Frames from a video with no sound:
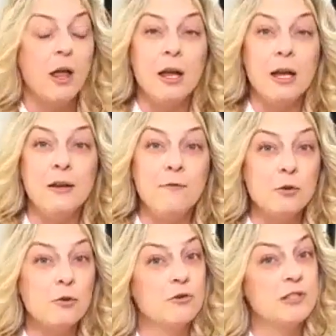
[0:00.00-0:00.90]
if
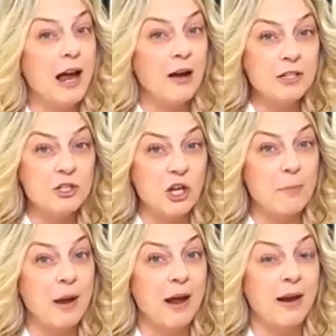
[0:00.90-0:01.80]
you go down to
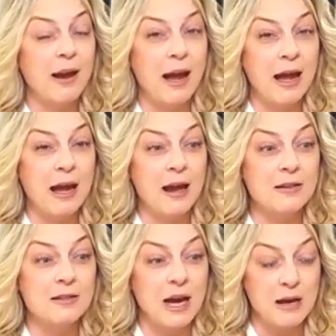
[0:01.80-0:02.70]
JPEG
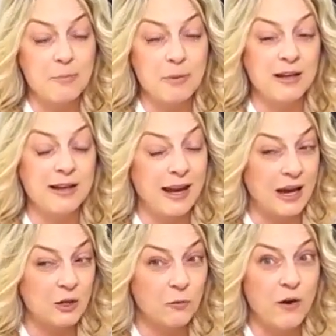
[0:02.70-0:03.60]
and 8-bit
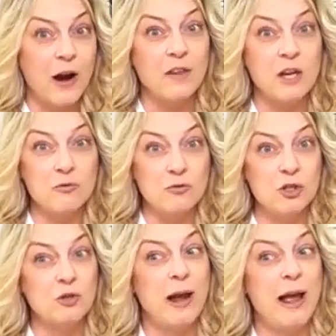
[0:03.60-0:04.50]
and you find that you
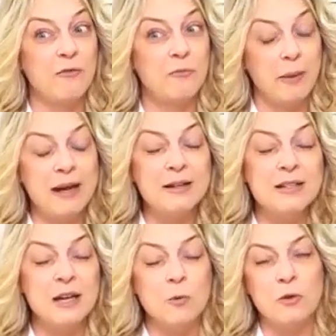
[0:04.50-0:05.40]
do have
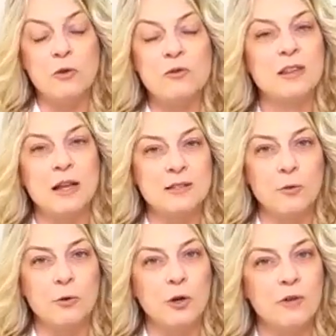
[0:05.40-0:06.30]
banding with using that
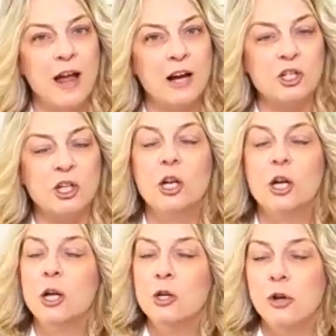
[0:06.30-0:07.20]
solar curve action,
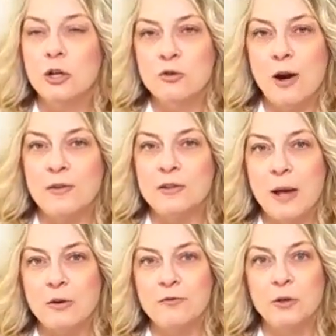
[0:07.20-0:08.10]
you can try the
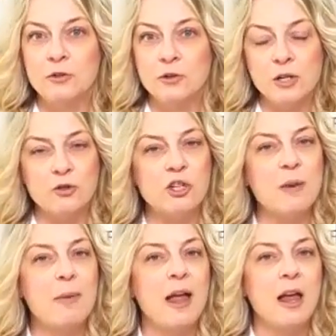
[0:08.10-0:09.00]
splatter filter on your
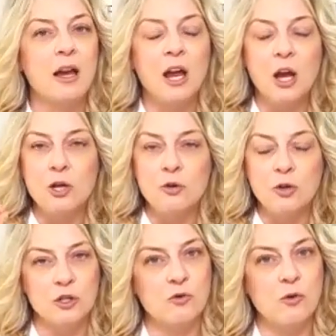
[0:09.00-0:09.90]
JPEG. You
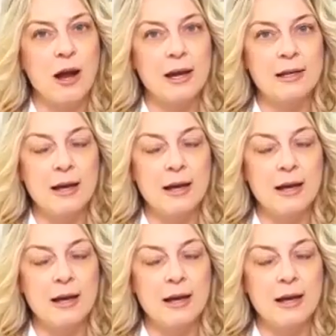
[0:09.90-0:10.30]
can try it